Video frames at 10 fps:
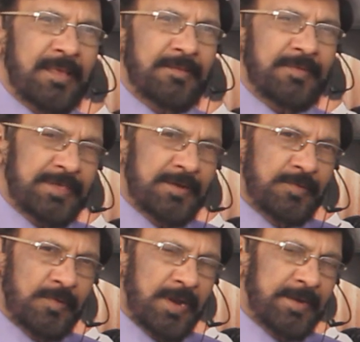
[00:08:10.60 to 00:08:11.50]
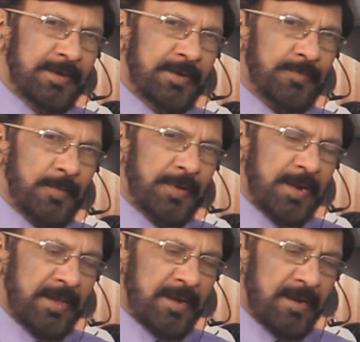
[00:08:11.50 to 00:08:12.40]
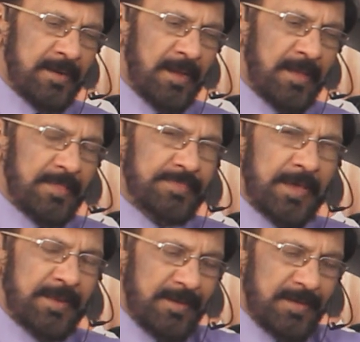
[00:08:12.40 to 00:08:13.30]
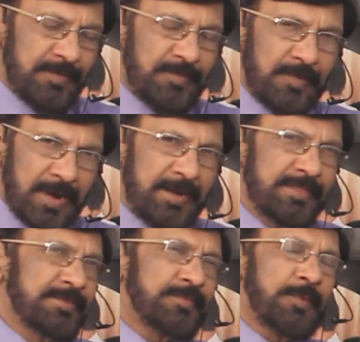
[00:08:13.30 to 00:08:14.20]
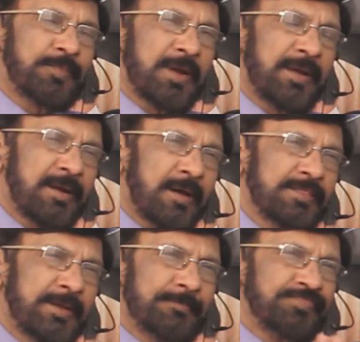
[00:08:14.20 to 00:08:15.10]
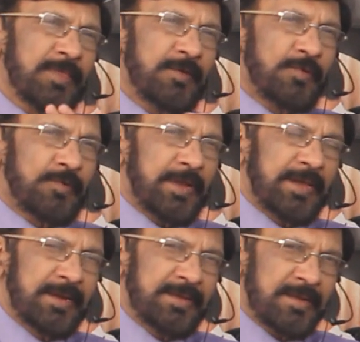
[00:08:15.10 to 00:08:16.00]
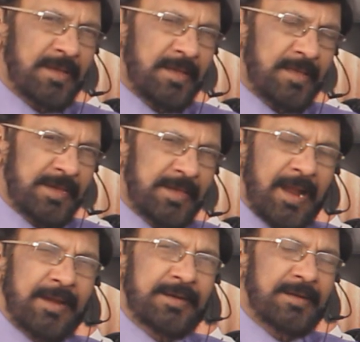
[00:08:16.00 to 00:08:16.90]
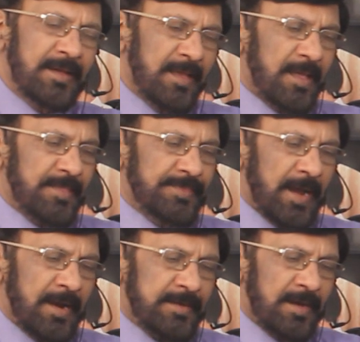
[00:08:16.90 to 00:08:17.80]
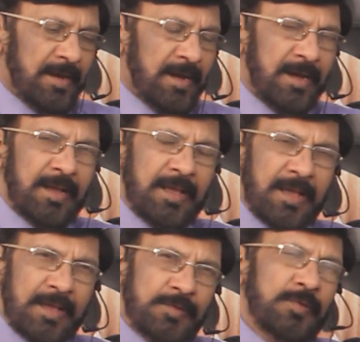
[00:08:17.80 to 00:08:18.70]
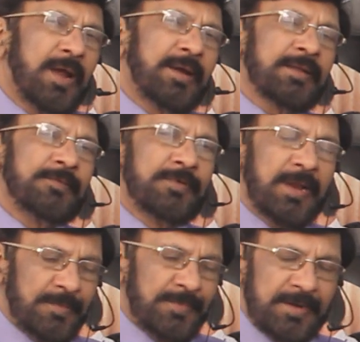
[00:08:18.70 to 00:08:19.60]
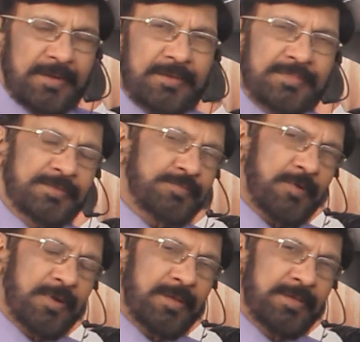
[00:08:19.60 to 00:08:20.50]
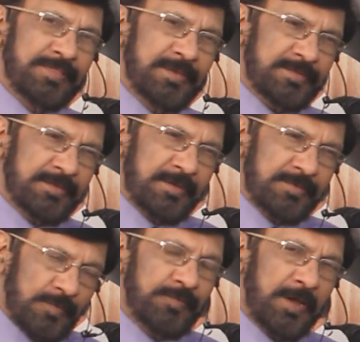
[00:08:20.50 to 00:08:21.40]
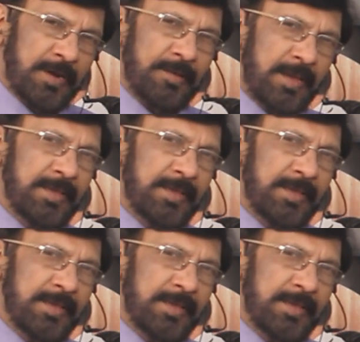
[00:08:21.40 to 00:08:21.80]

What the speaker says: whether you learnt it properly or not. Then if you write this properly and all that, you taken it as a granted that you learnt every element in this program. In this so far I